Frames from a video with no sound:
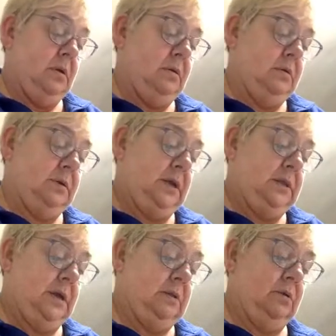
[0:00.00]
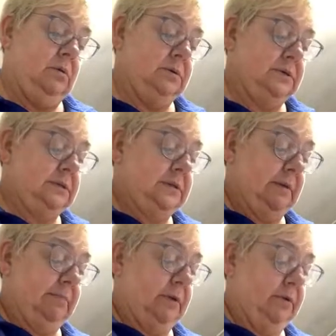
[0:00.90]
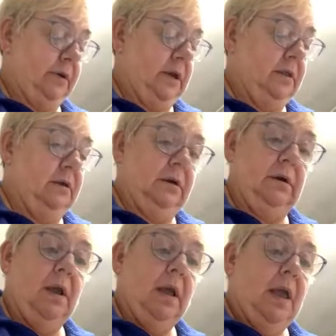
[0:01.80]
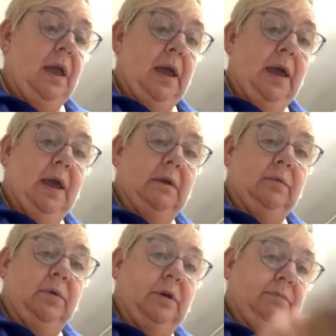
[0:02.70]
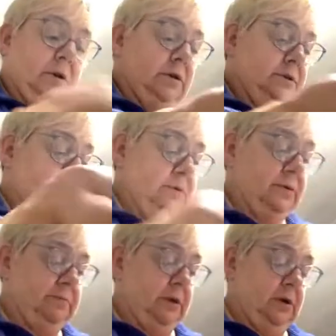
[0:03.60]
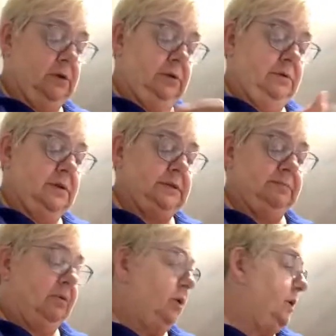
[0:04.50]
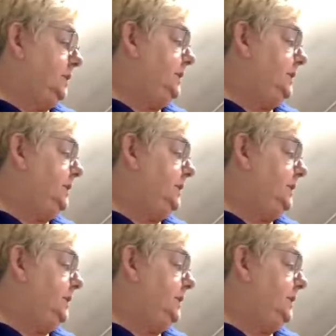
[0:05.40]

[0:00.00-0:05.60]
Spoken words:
I don't need that long stem there either. And what I'm going to do, I'm going to glue this part